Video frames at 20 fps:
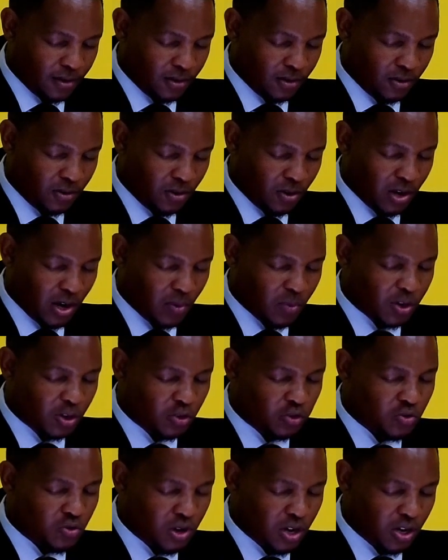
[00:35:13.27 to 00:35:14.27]
Lord, are we
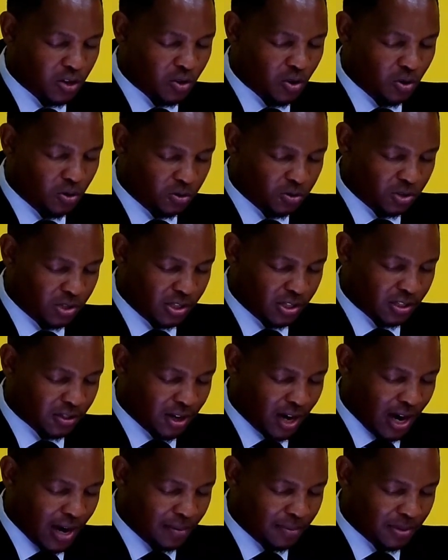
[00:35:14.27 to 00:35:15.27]
truly those
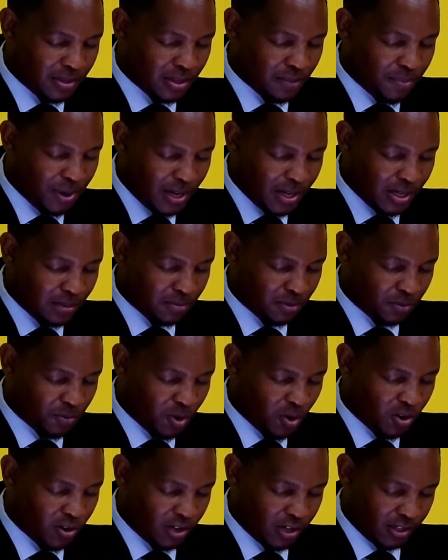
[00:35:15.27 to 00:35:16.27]
described in the Pilgrim's
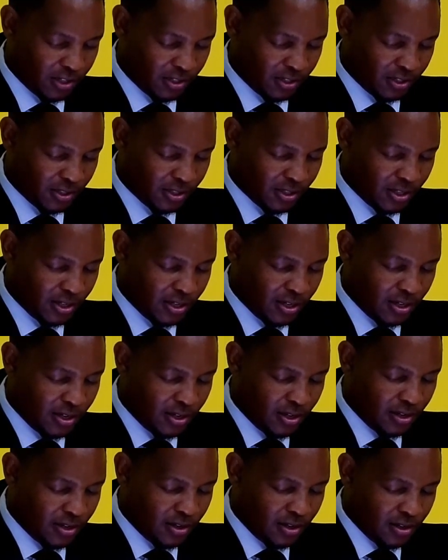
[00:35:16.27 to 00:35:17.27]
Progress?
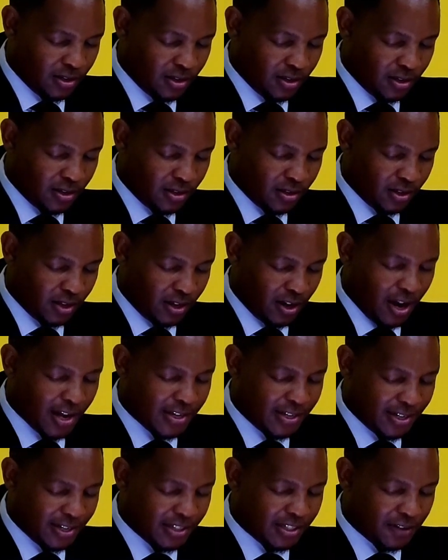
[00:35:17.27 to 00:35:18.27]
That our
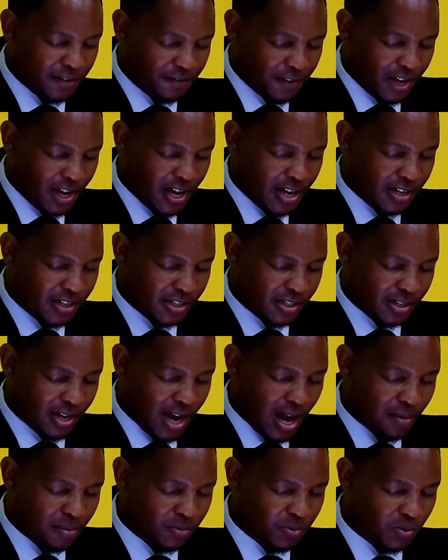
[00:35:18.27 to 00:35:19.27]
sanctification
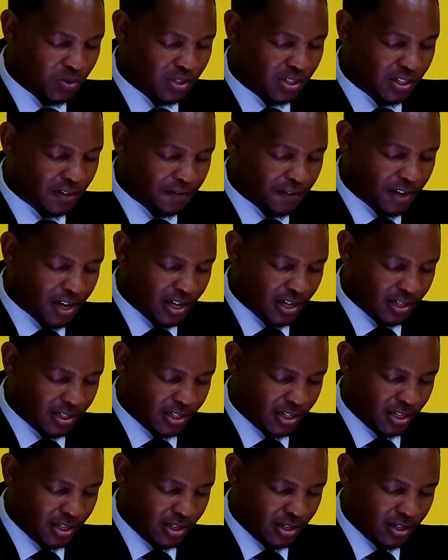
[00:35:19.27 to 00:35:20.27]
comes with
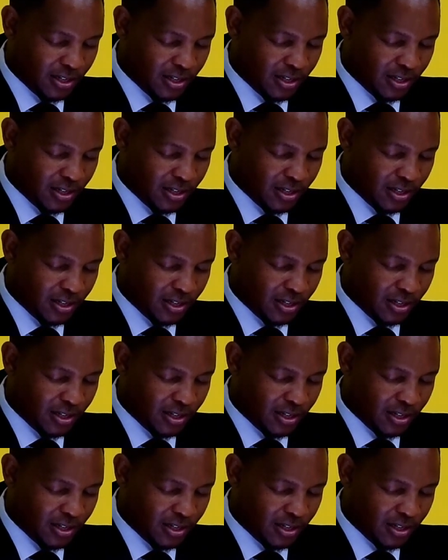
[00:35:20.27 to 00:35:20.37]
difficulty.